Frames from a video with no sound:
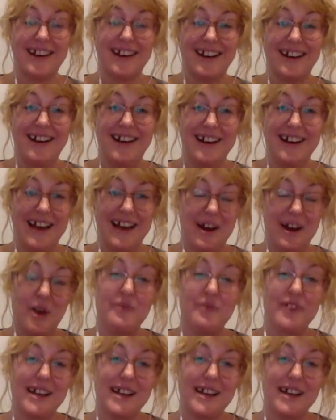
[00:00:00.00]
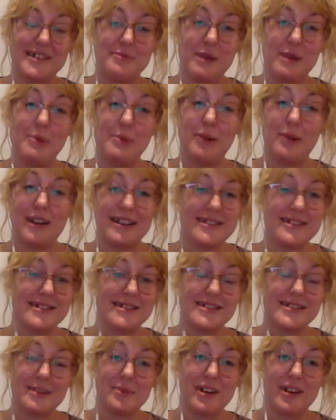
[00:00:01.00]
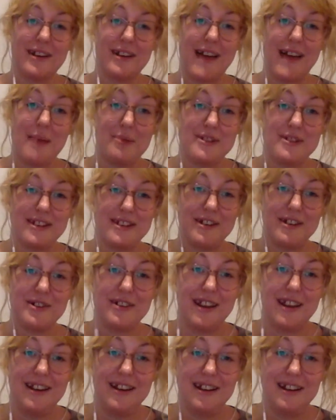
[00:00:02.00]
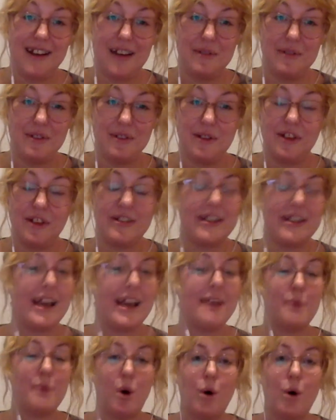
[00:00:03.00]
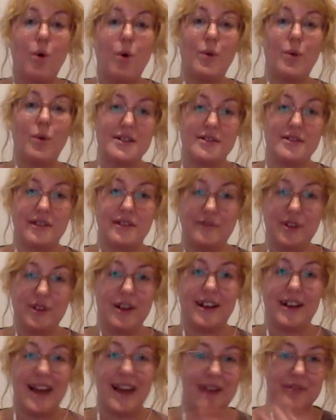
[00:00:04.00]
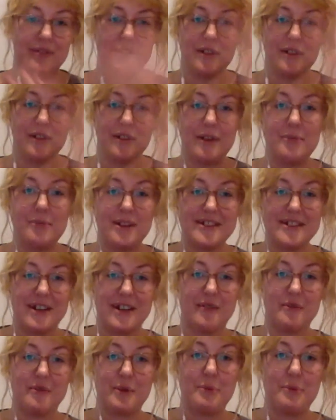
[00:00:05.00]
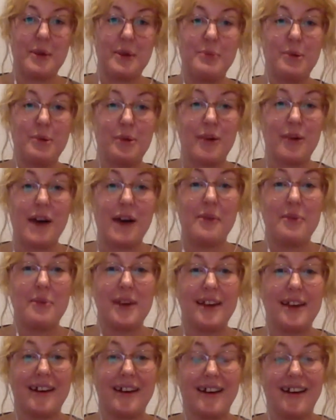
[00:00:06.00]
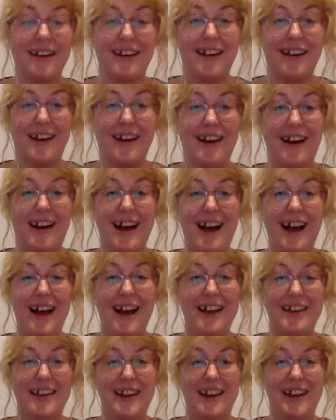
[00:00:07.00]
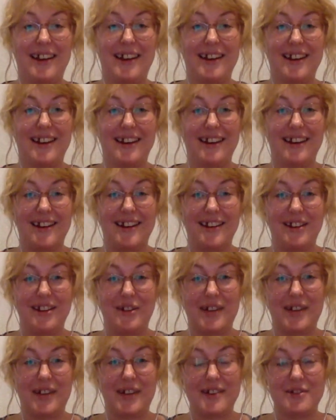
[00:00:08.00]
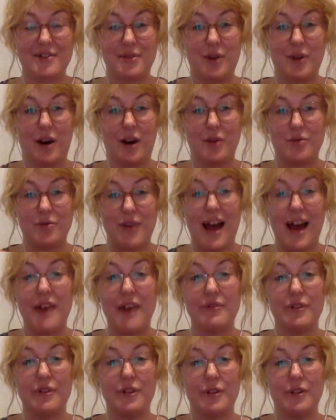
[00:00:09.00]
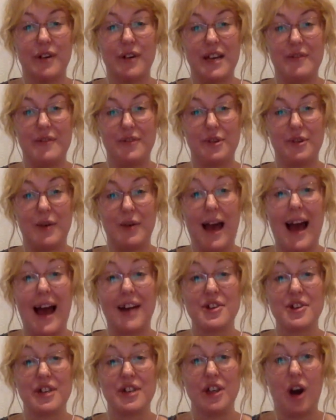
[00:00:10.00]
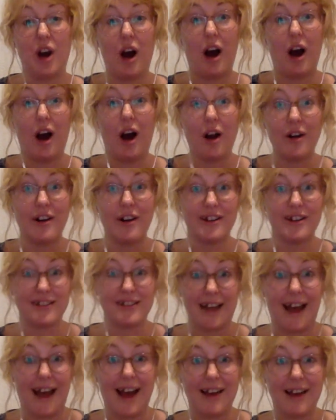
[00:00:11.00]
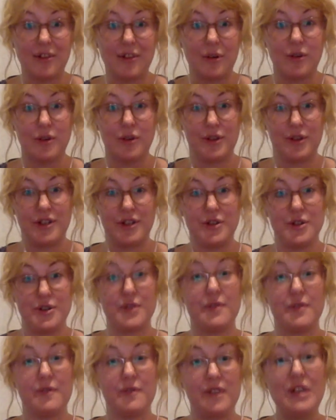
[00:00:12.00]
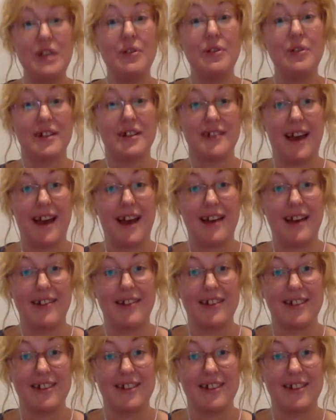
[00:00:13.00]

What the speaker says: And I often ask these people, like, is this something that happens in your daily life as well? I was like, yeah, I'm always feel like I have to defend myself from the people around me. And then you get to unravel if you actually are attacked or did you just feel attacked.